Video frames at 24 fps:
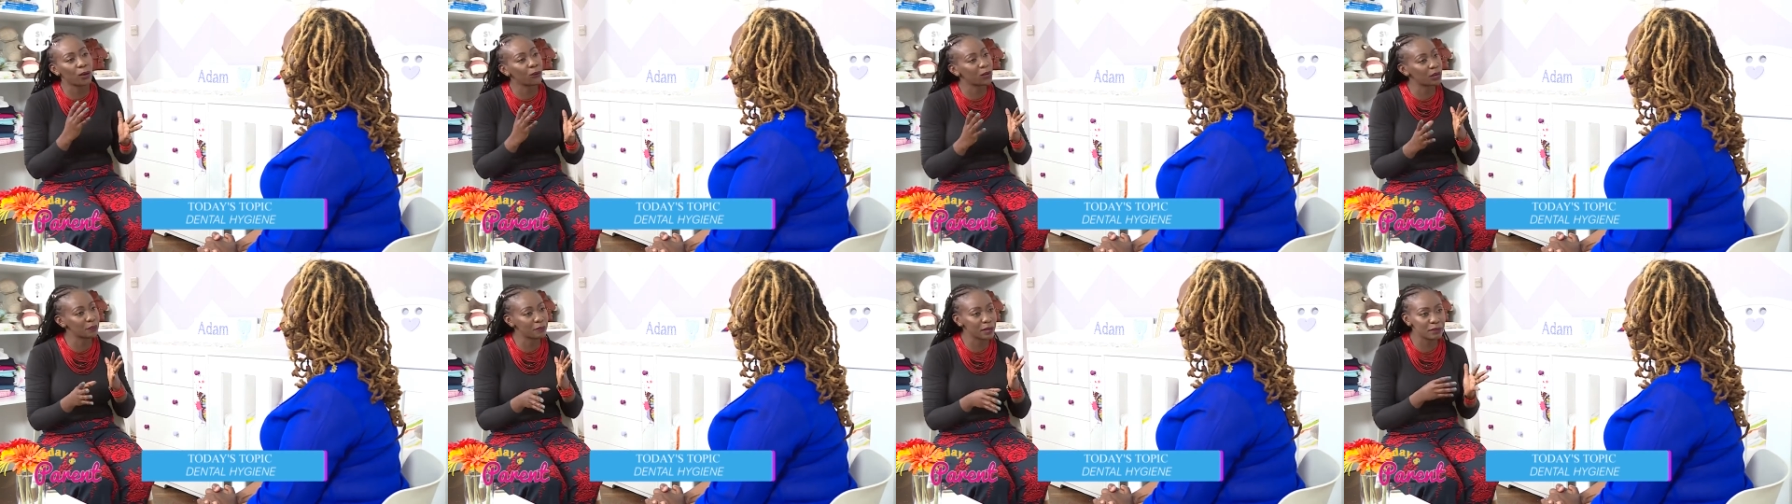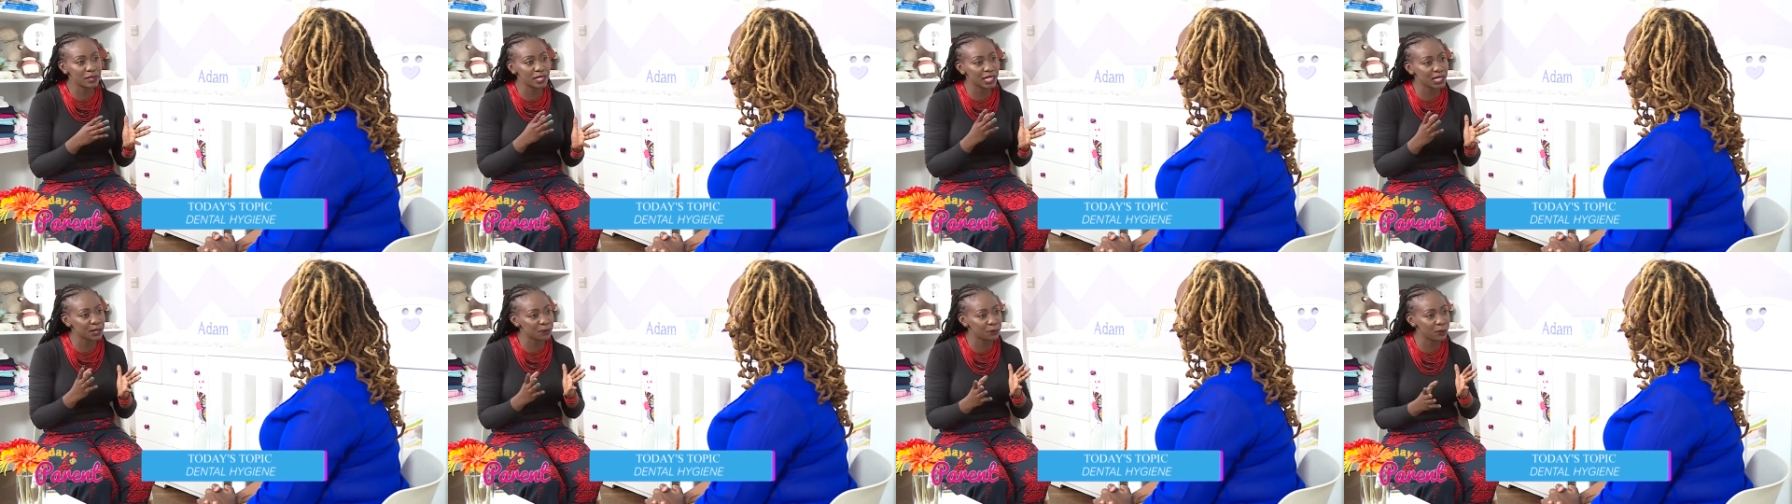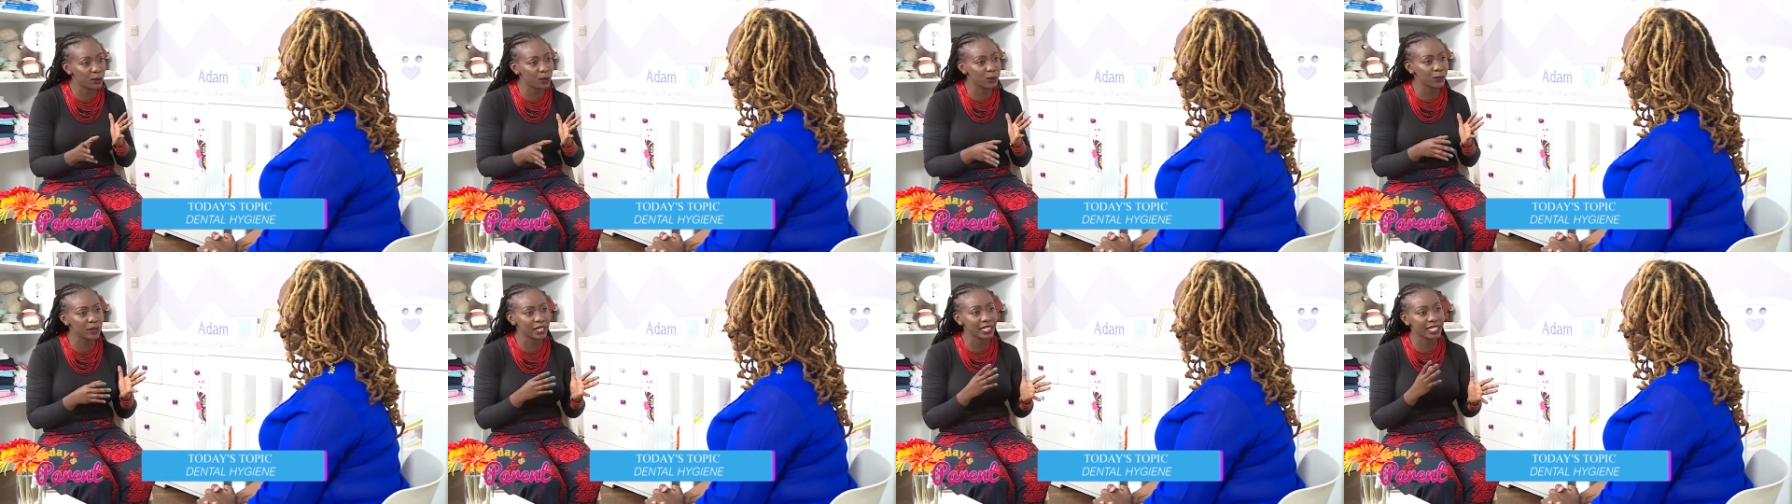when babies are
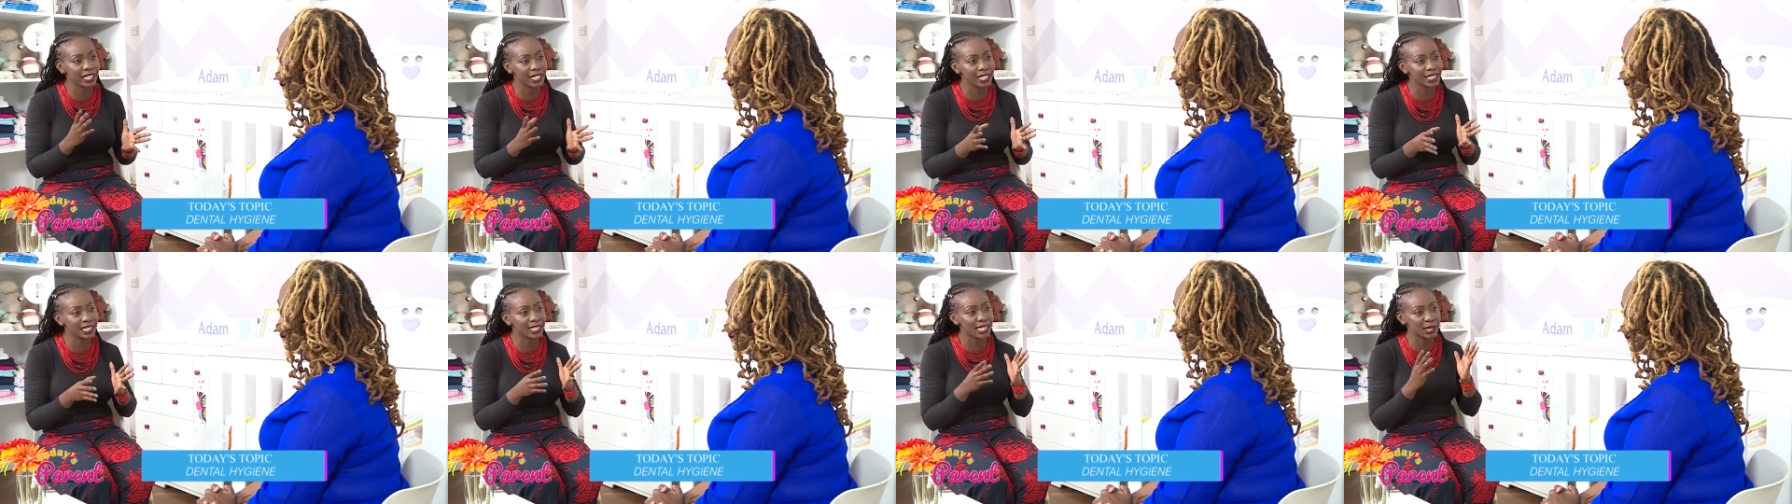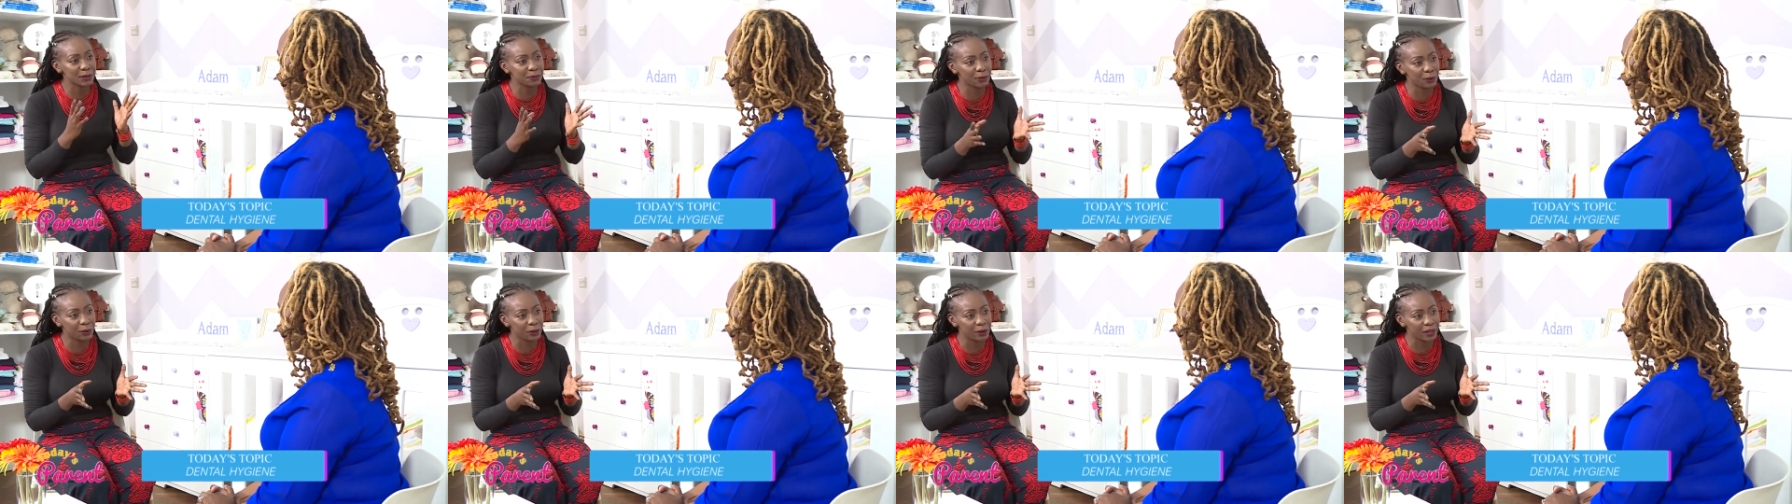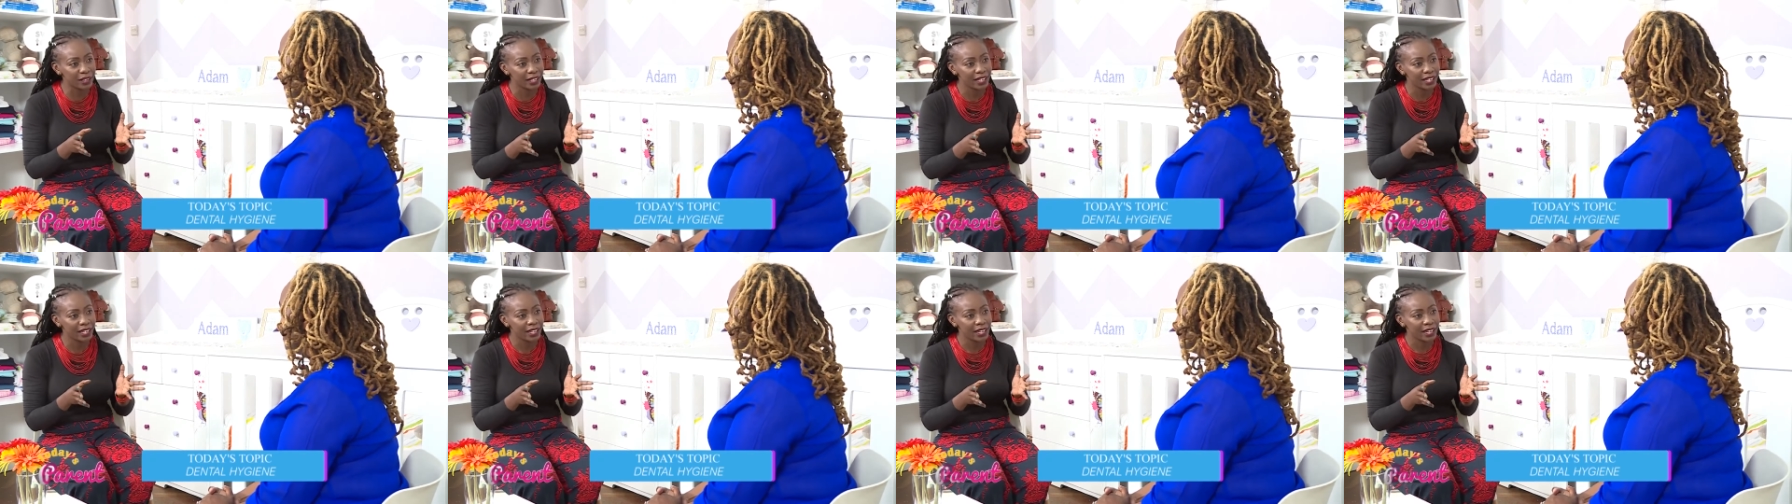small, when kids are
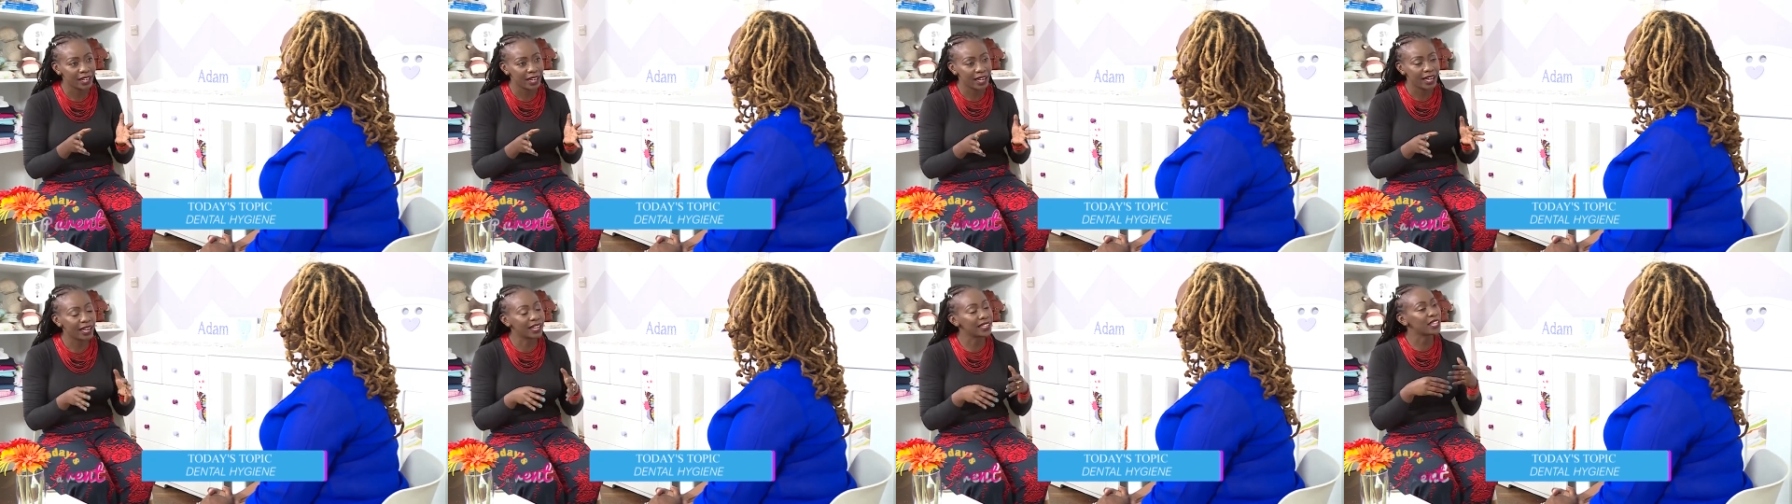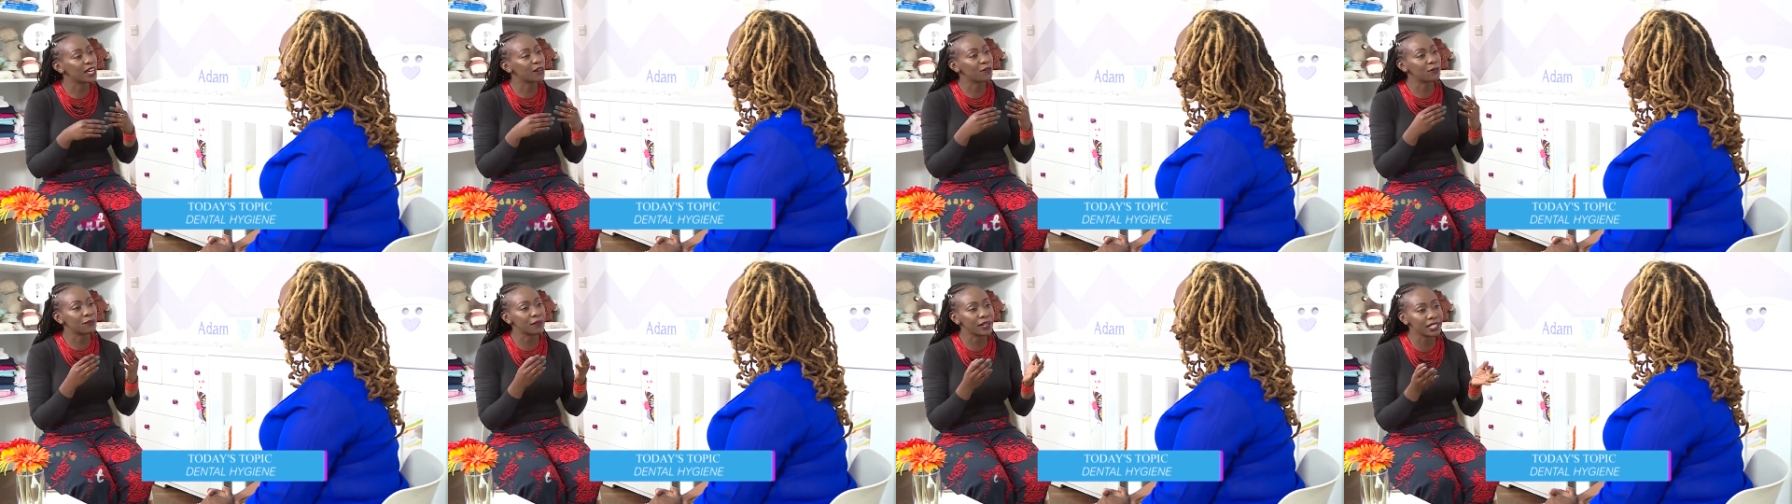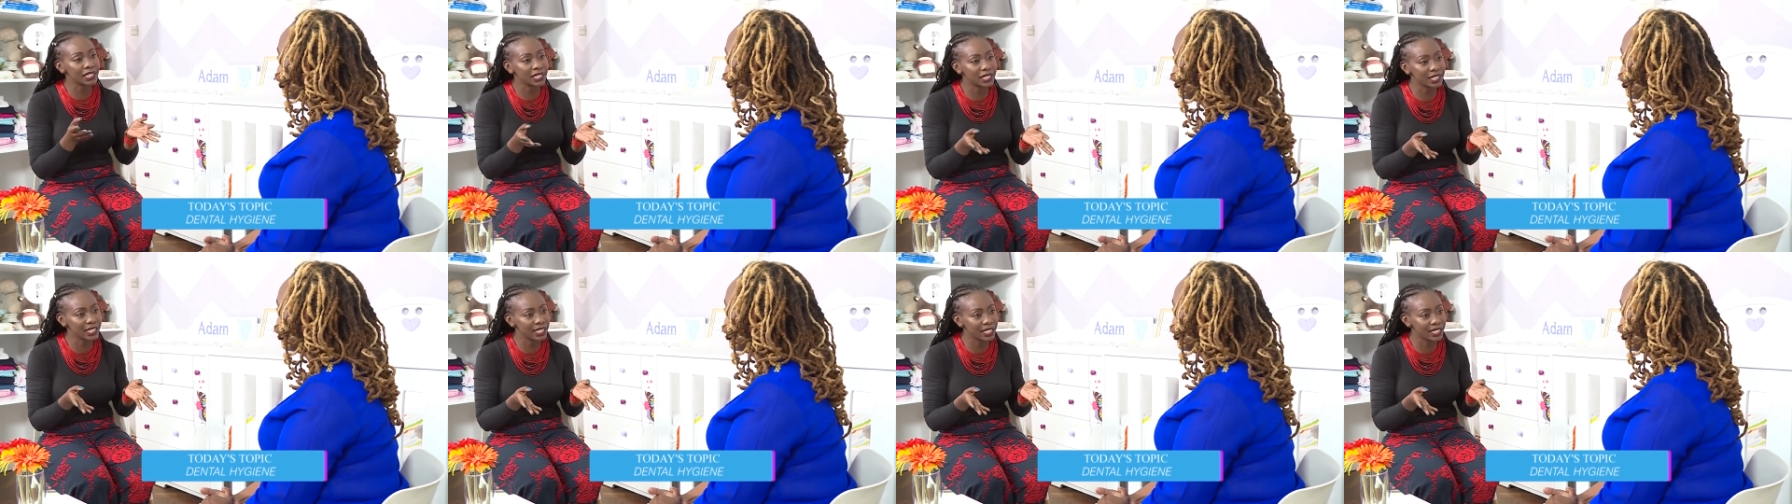small, and their
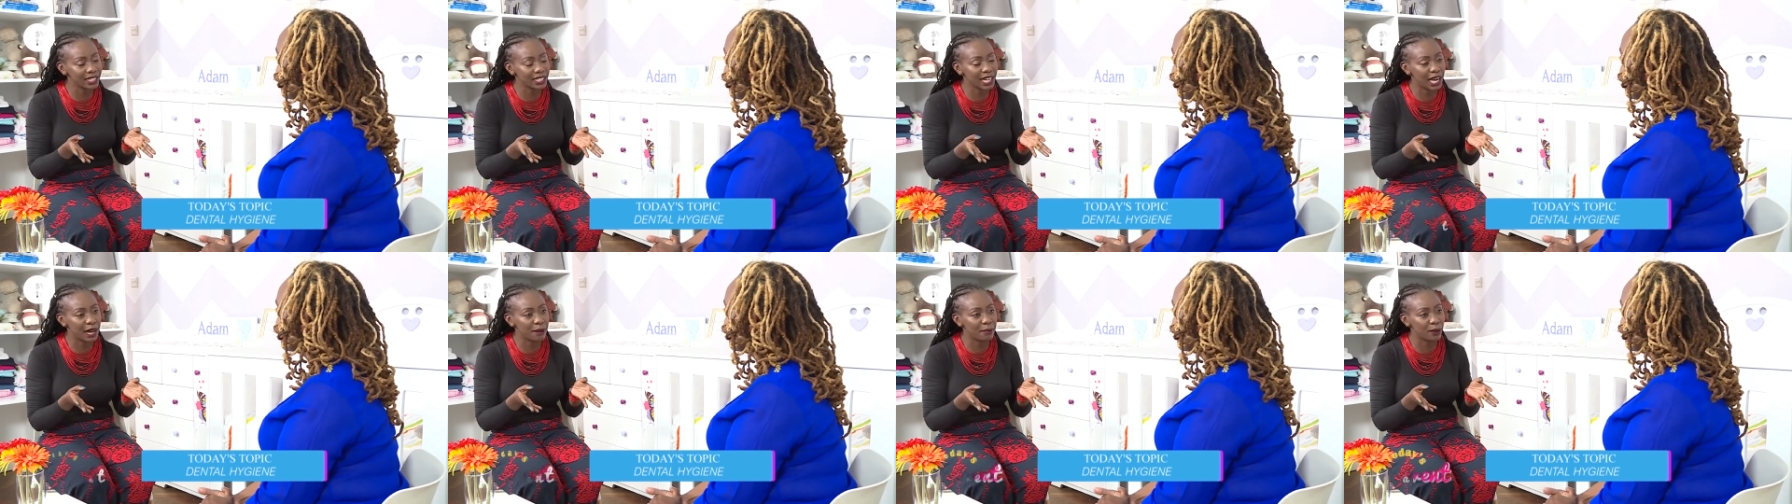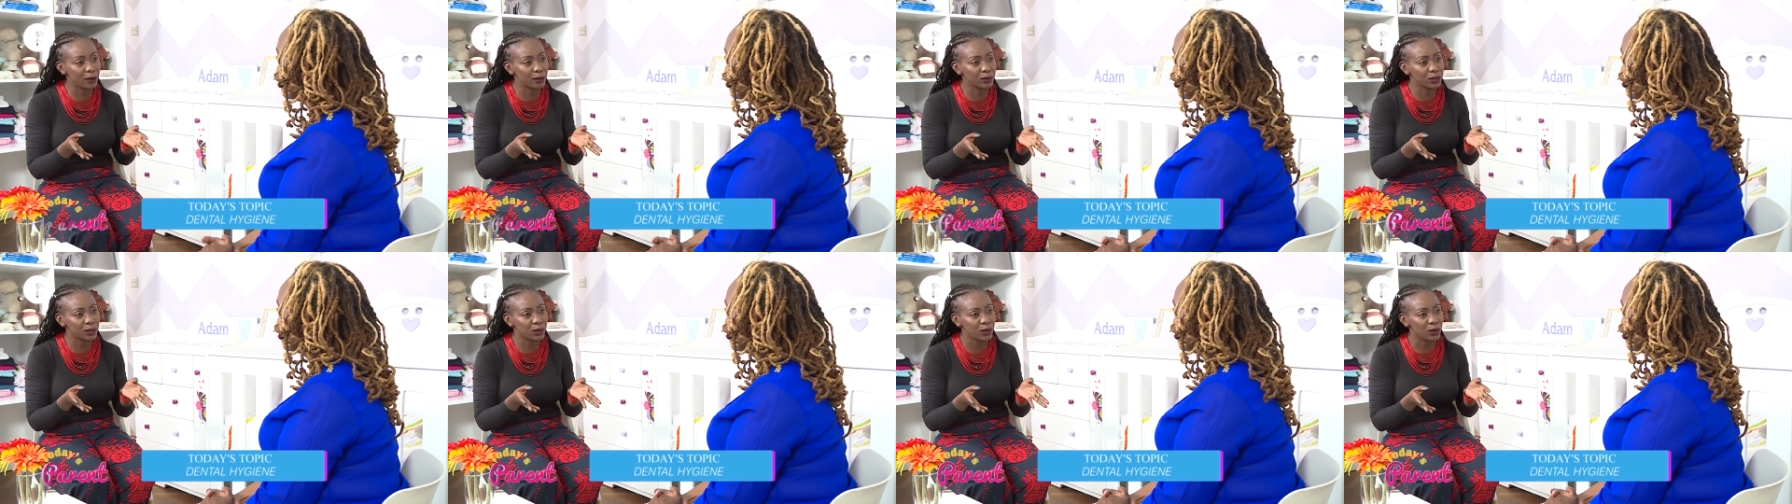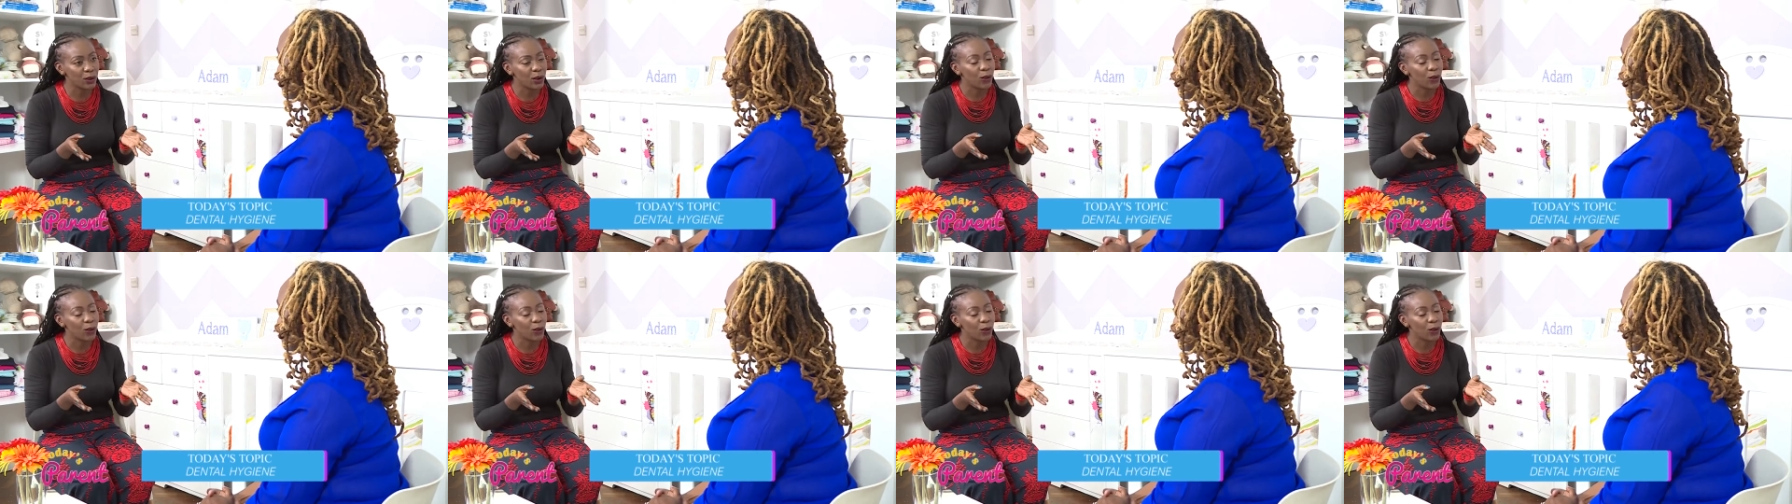first teeth come out.